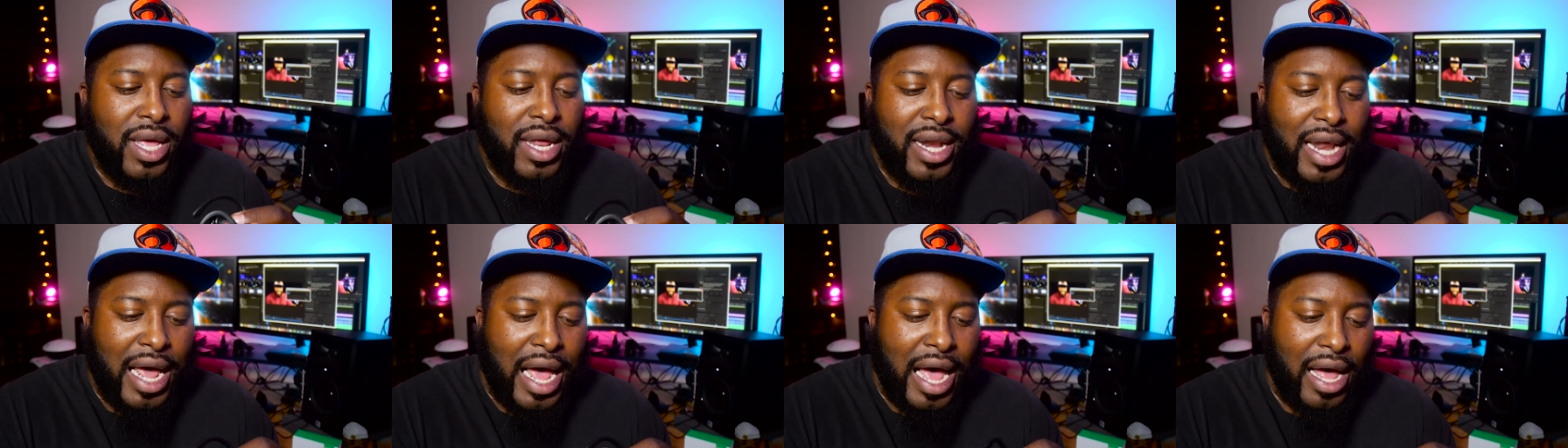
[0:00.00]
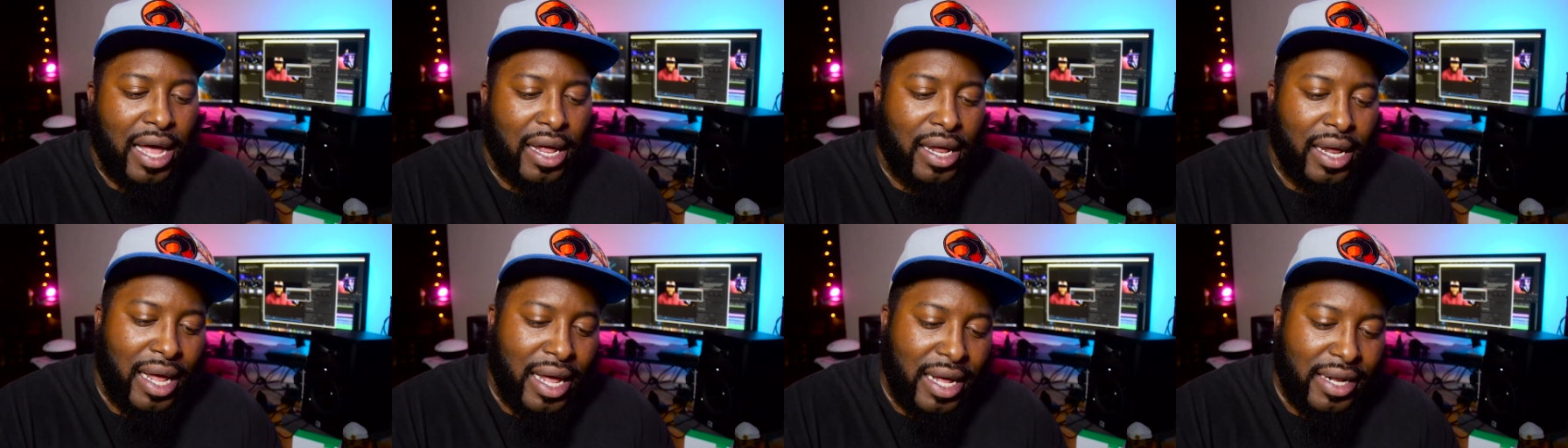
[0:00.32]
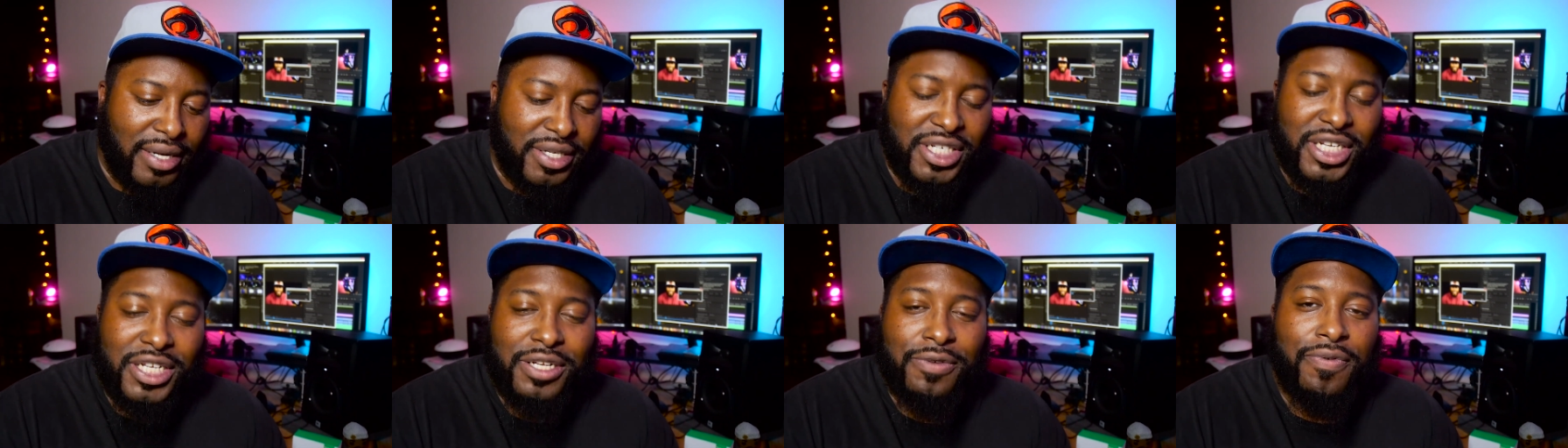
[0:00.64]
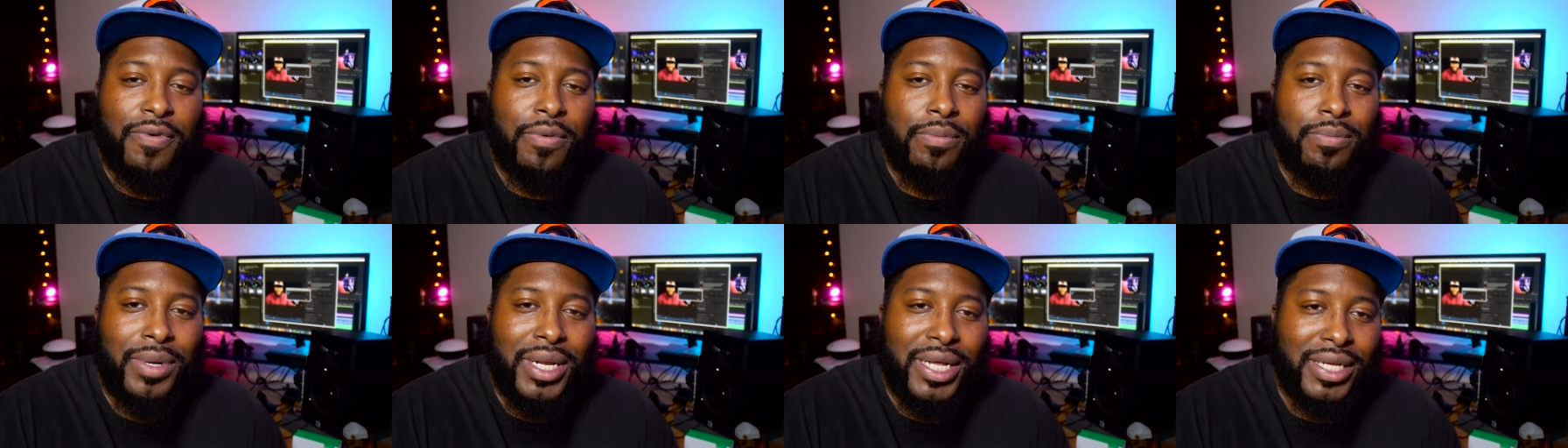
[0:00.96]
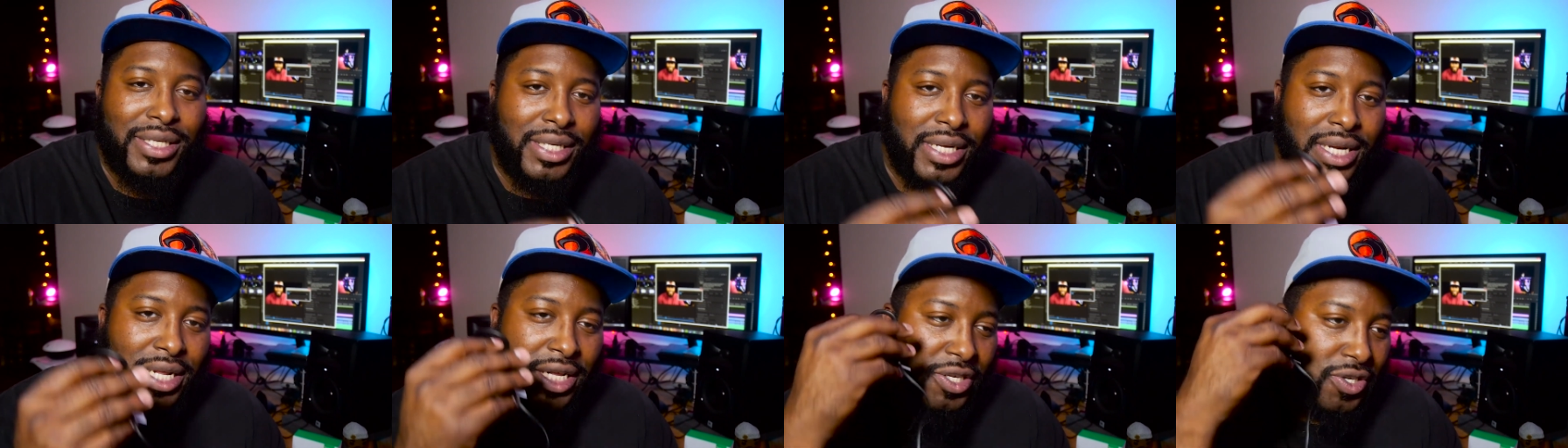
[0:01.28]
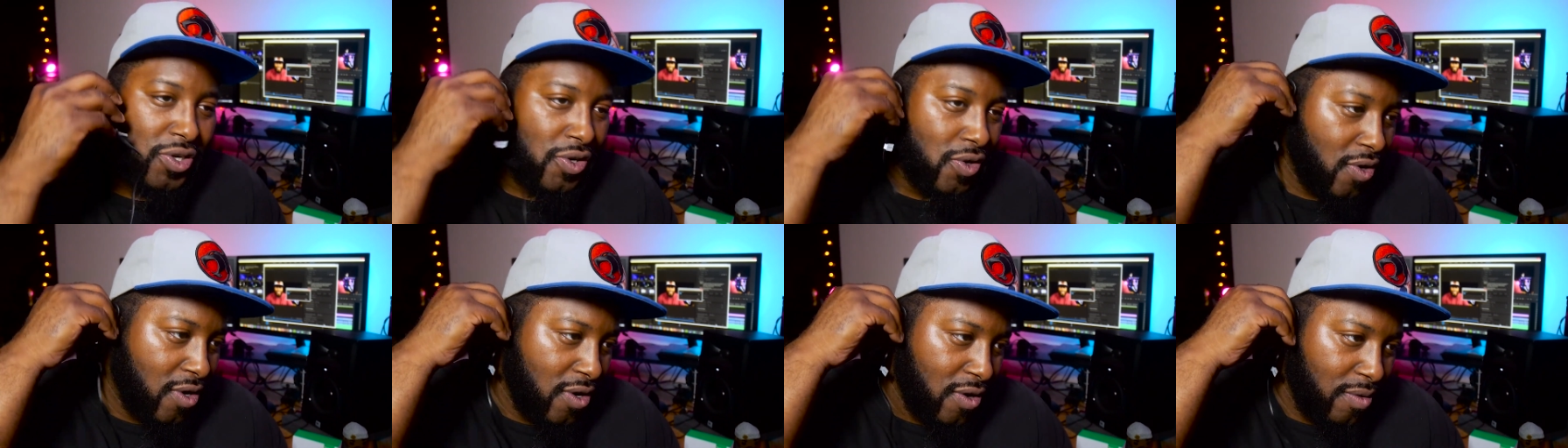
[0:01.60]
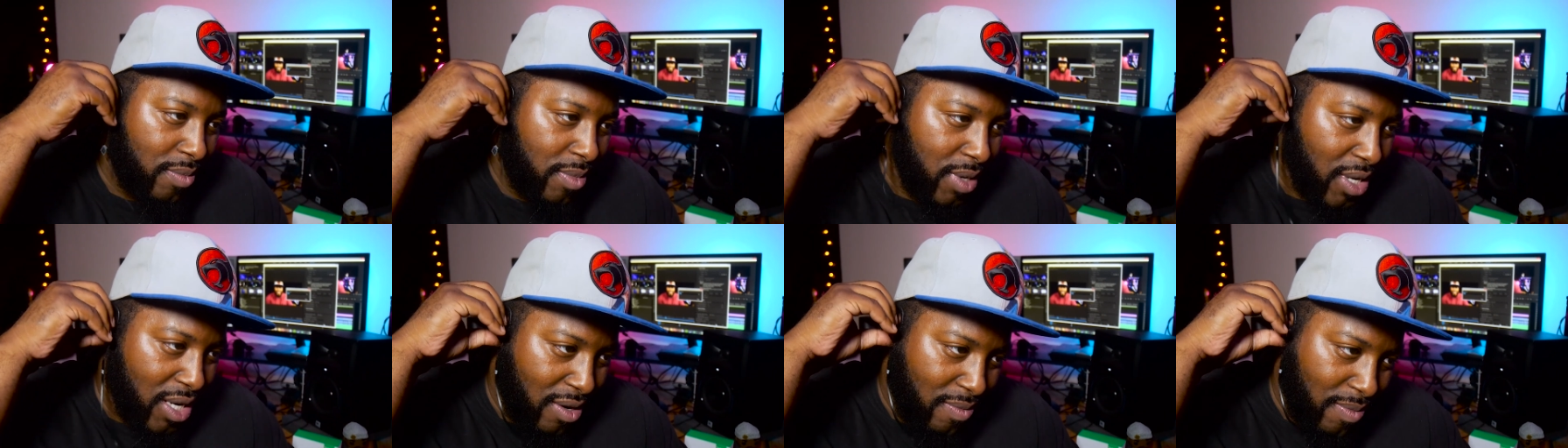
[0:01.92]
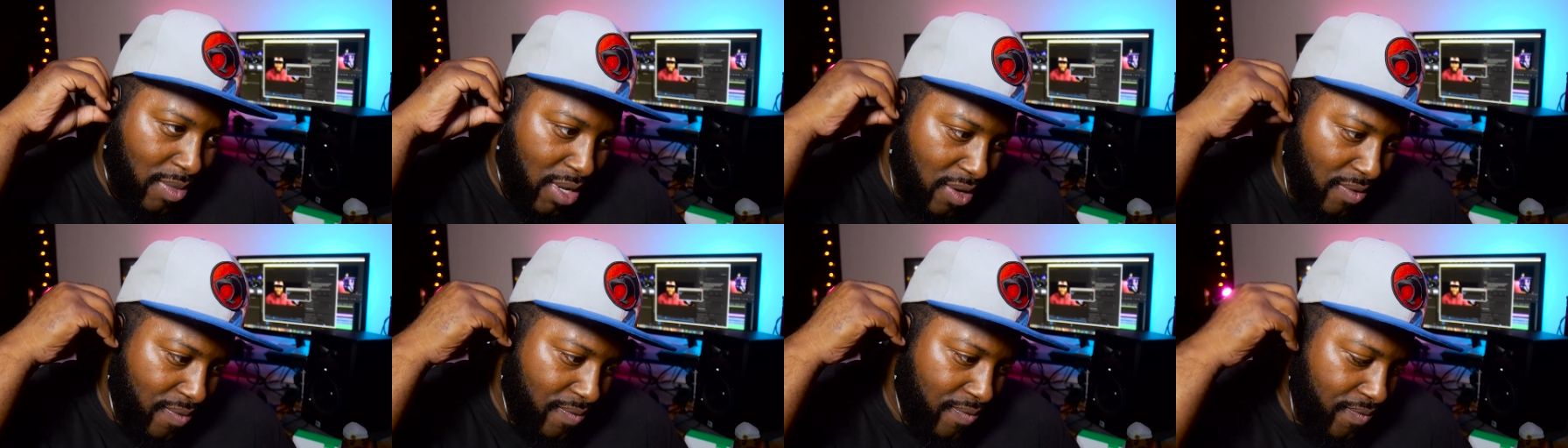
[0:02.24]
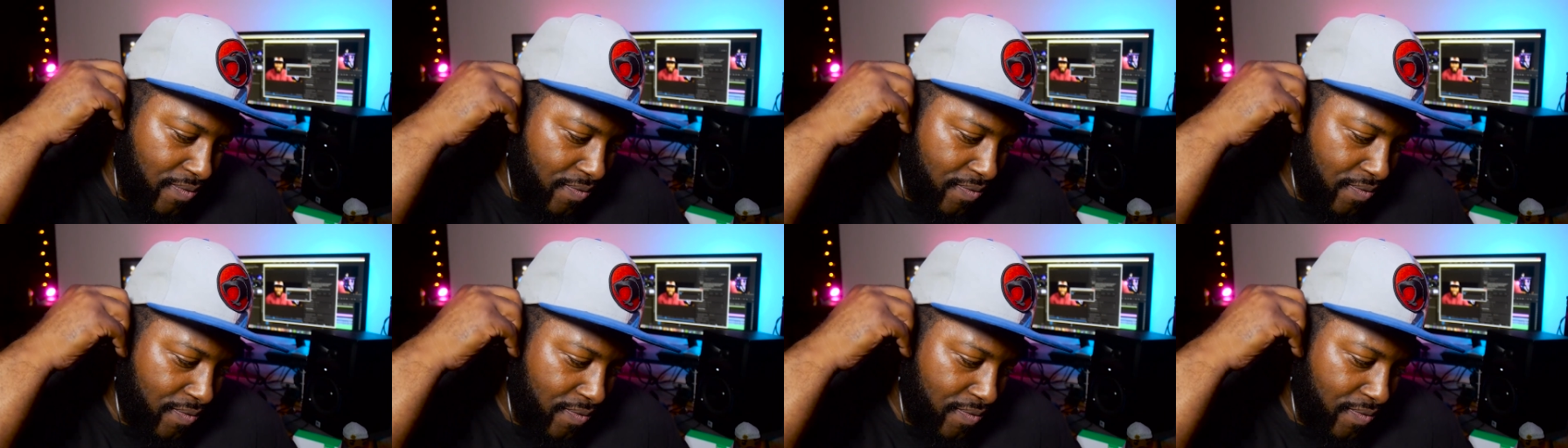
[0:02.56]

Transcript: Now, just from listening to them, I mean.